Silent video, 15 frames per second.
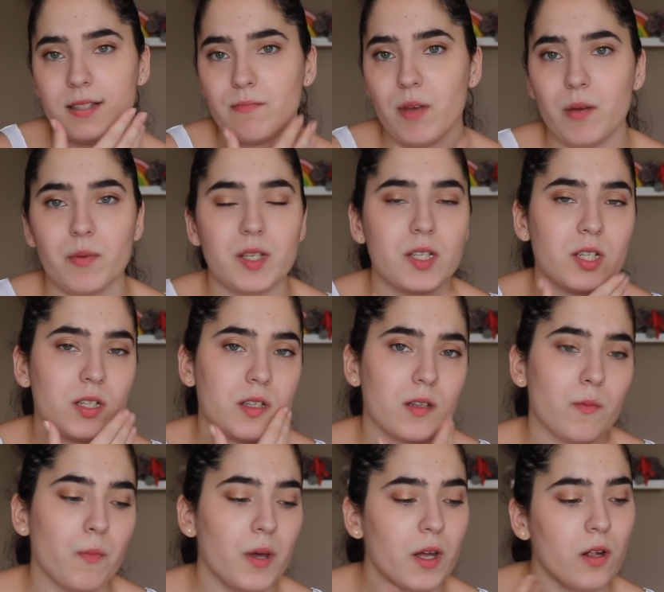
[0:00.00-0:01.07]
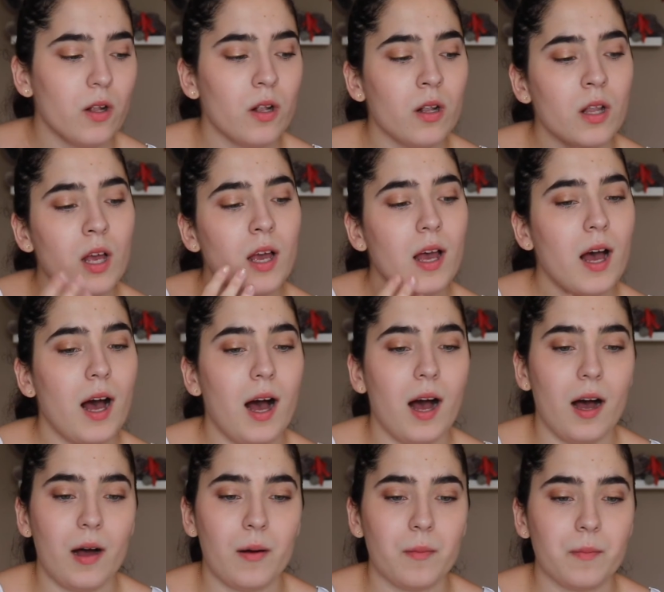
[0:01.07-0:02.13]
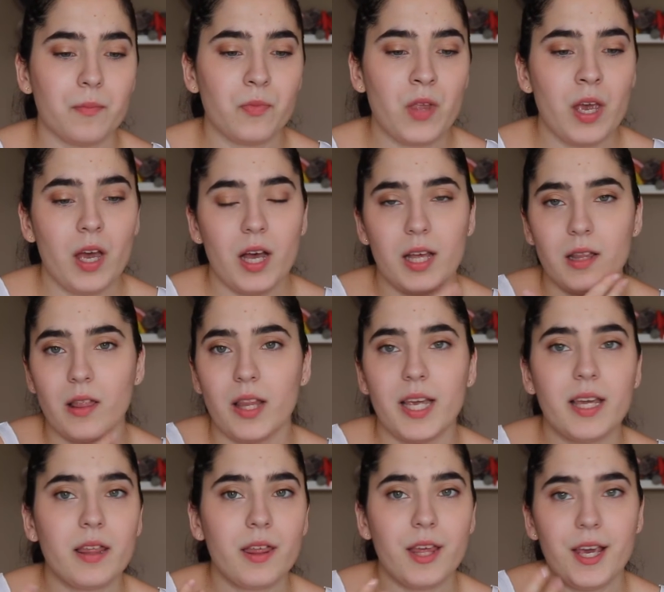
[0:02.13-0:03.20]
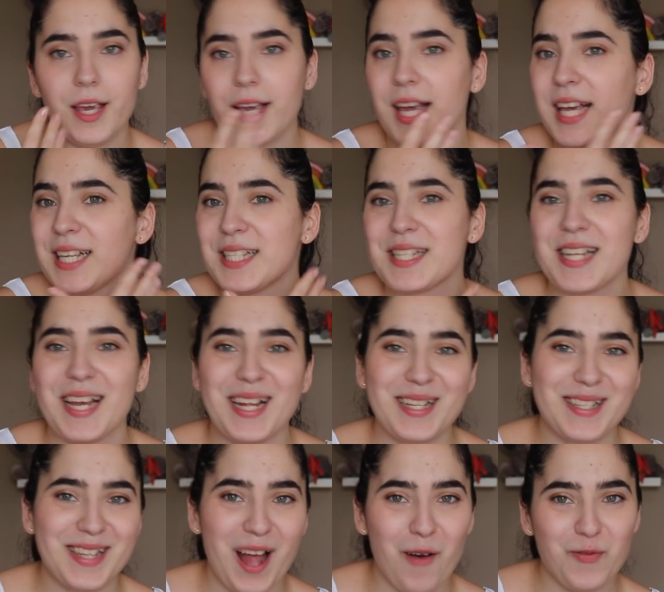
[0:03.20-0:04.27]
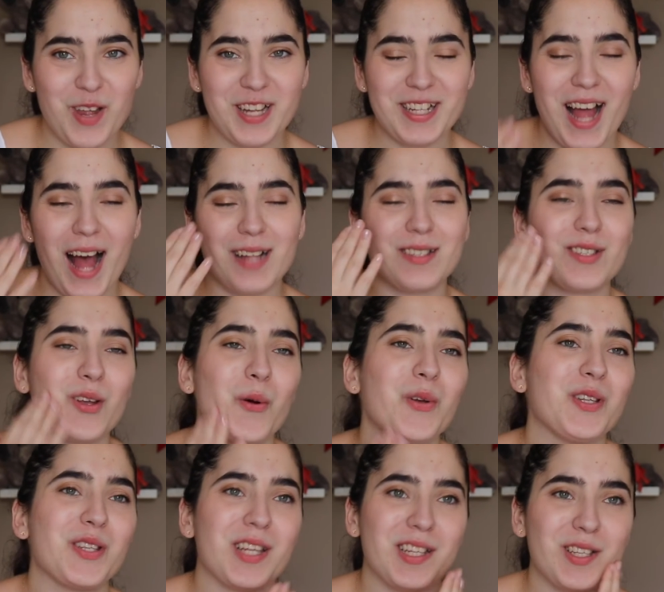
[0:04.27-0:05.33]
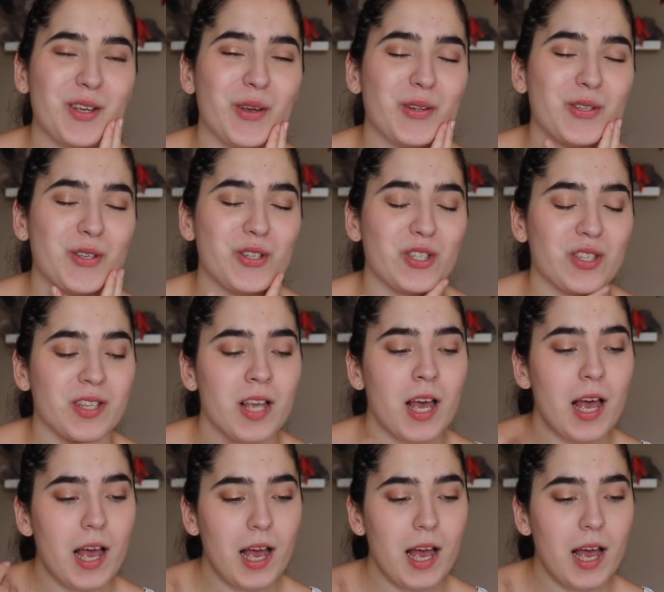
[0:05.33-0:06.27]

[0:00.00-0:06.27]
Babies just spill and lick things and stuff like that, so it's good to just